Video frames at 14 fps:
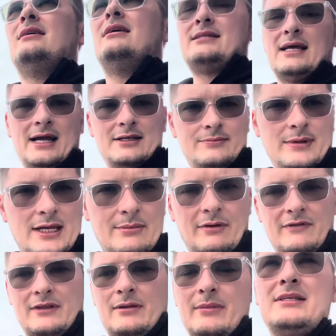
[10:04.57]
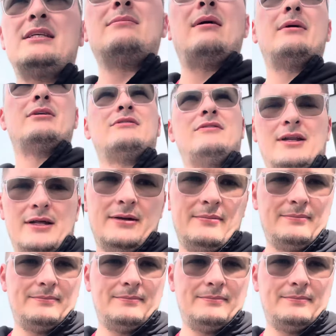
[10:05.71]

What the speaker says: Size medium. I think the missus might be able to fit in it.